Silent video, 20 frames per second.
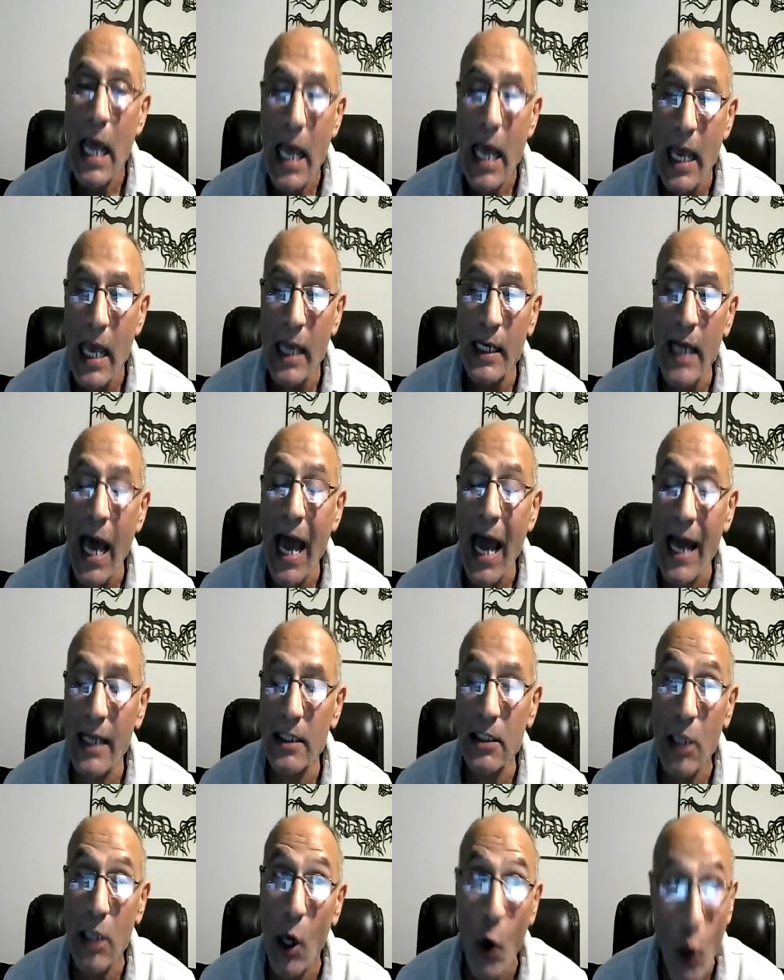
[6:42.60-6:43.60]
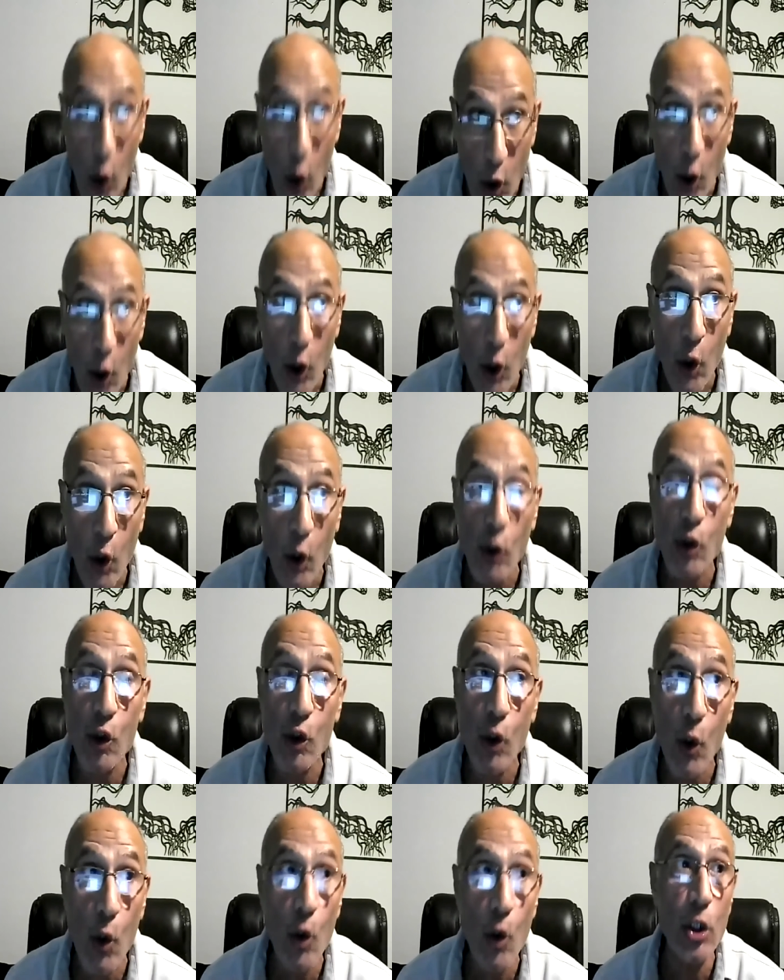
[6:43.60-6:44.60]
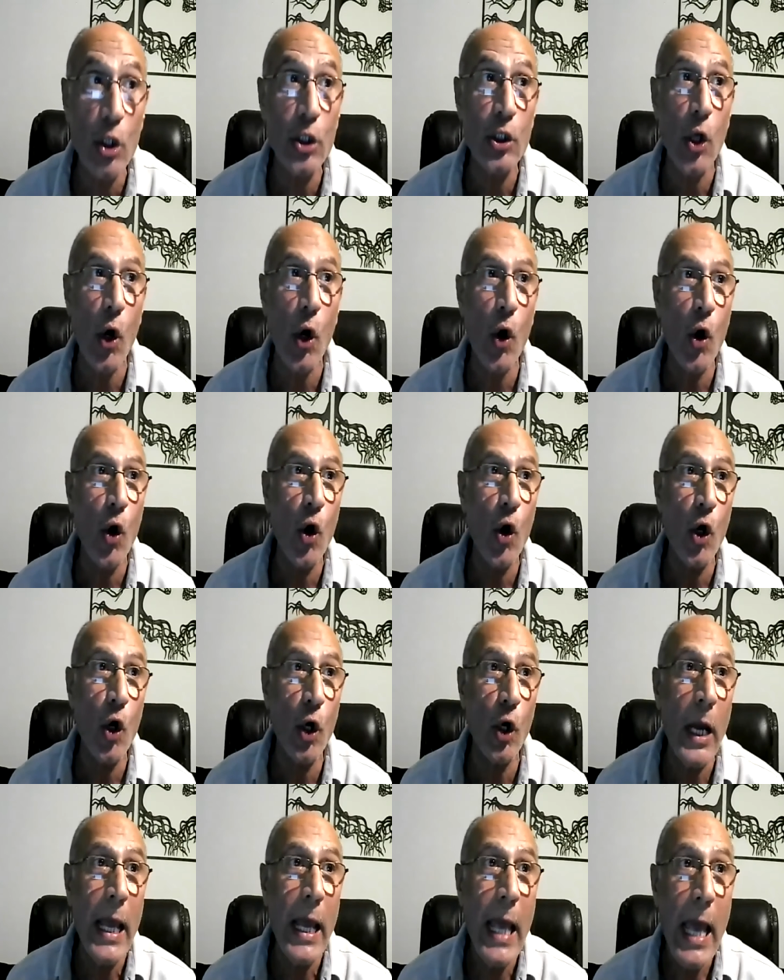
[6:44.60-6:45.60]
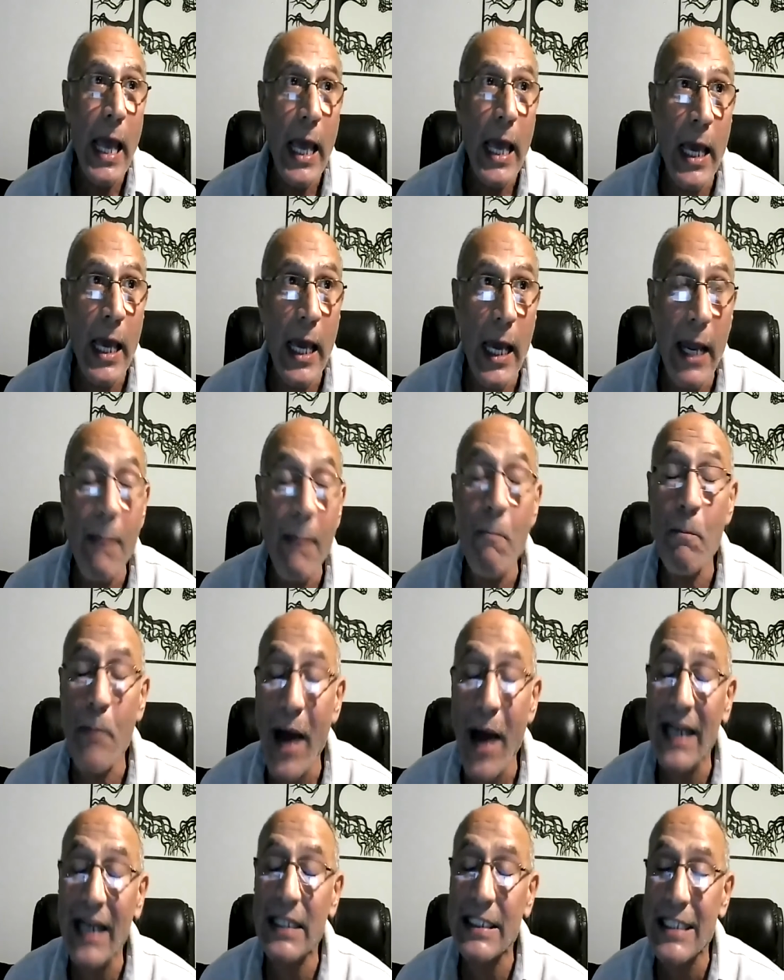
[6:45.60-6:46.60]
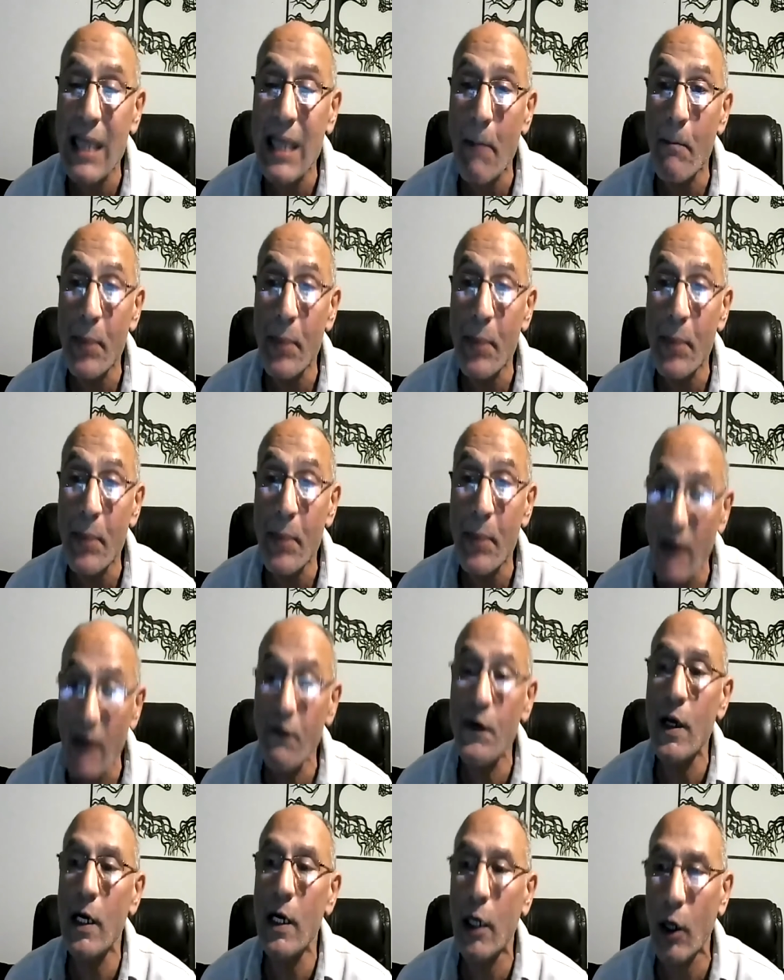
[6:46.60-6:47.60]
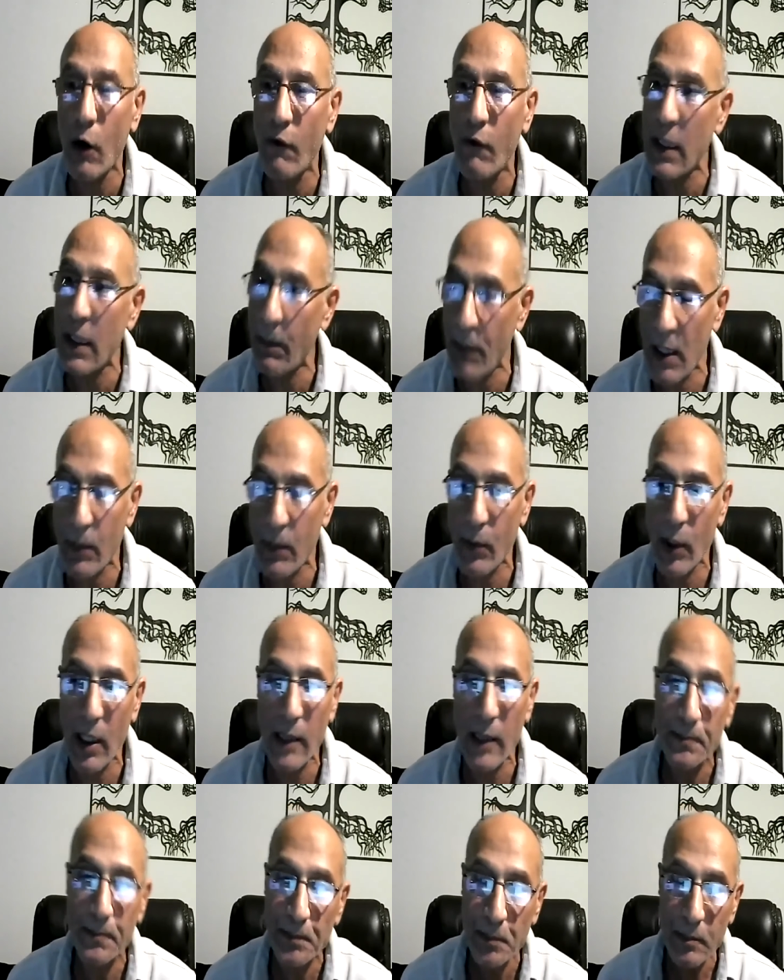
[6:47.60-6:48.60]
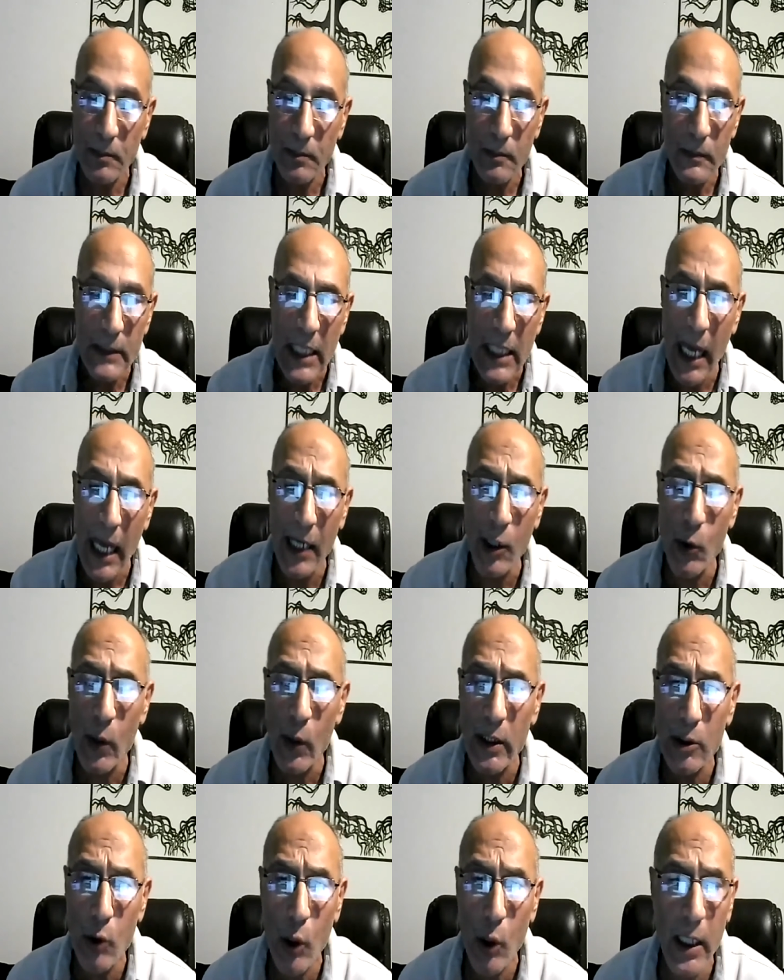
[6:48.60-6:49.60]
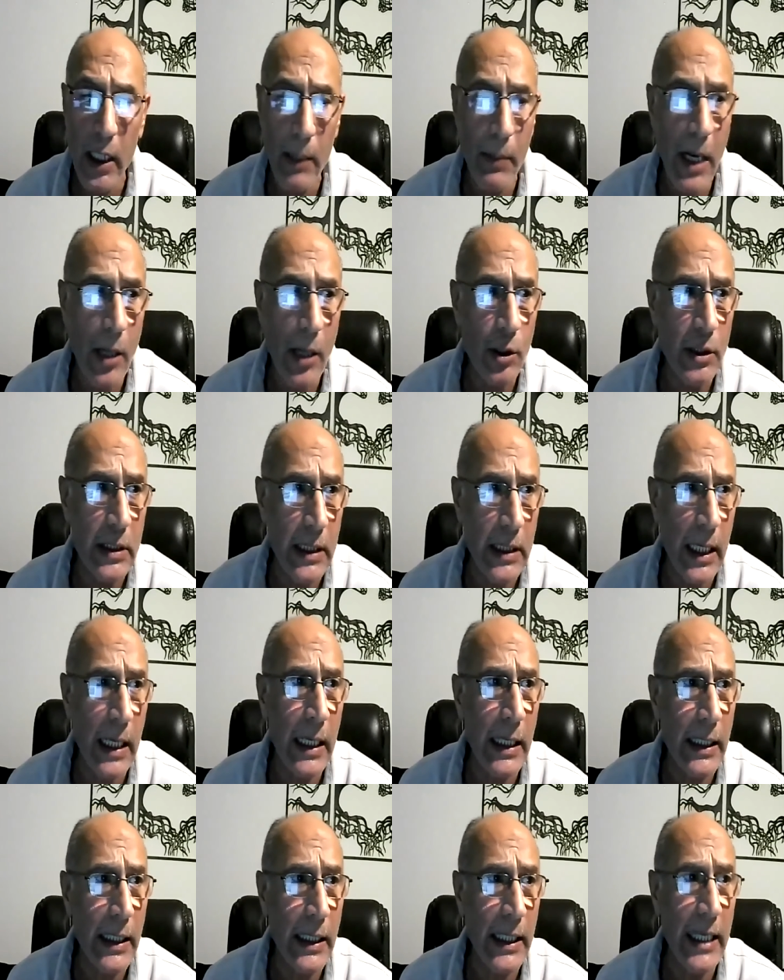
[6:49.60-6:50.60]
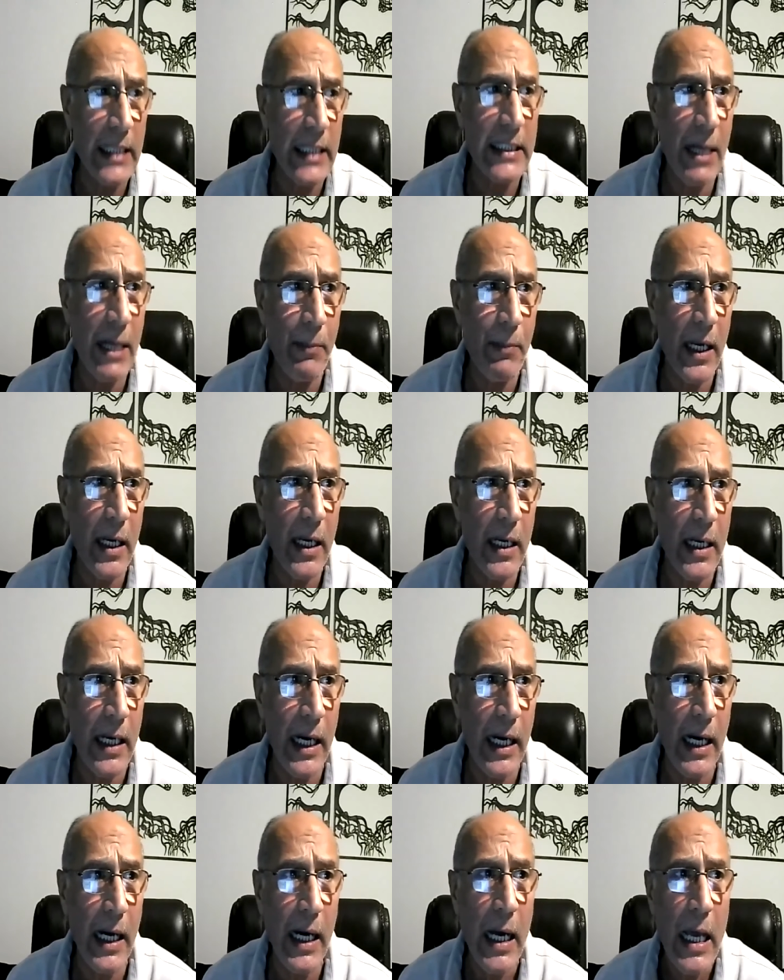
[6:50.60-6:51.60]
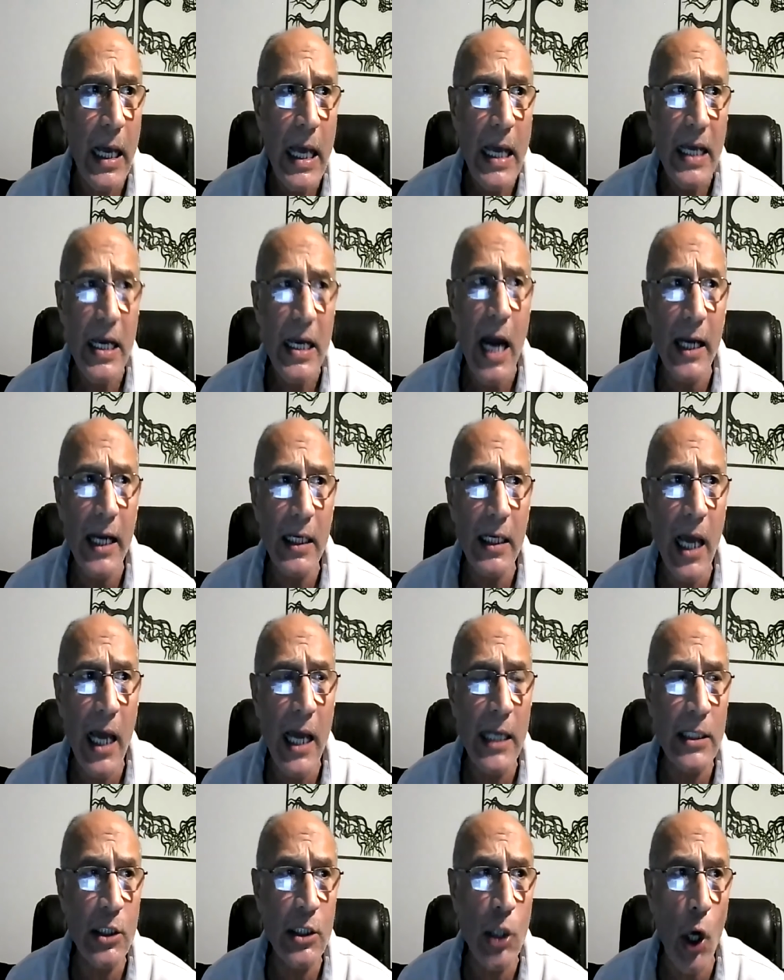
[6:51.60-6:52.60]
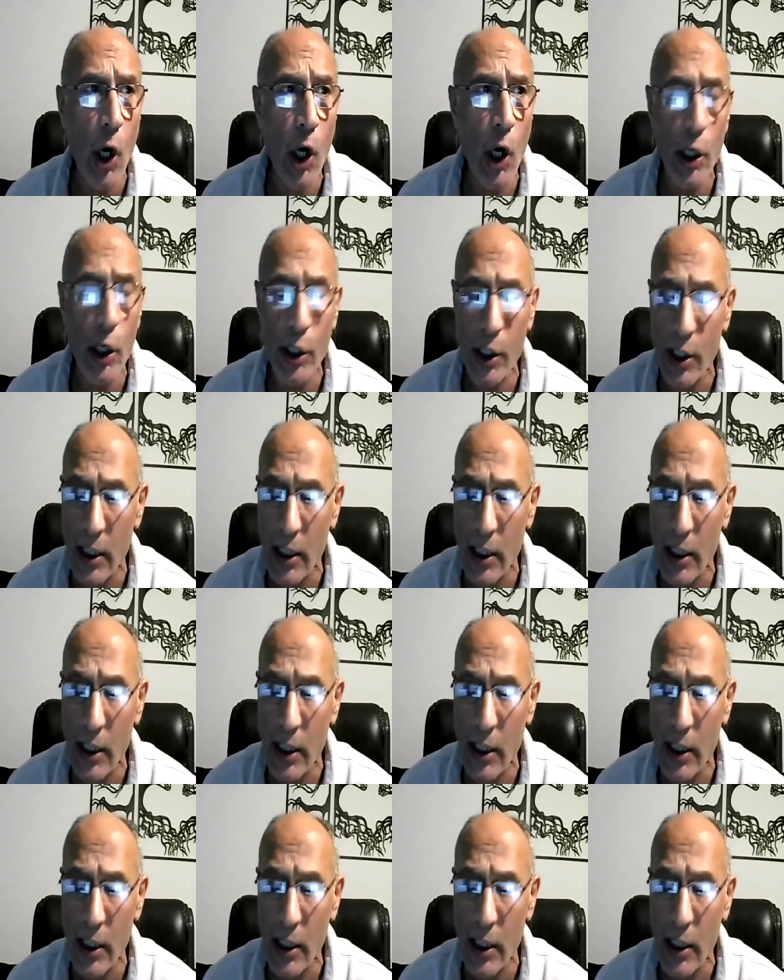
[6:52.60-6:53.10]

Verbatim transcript: enhance or, or controls or uh, impacts the behavior of the people. And you were talking about uh, the Islamic uh, guidelines on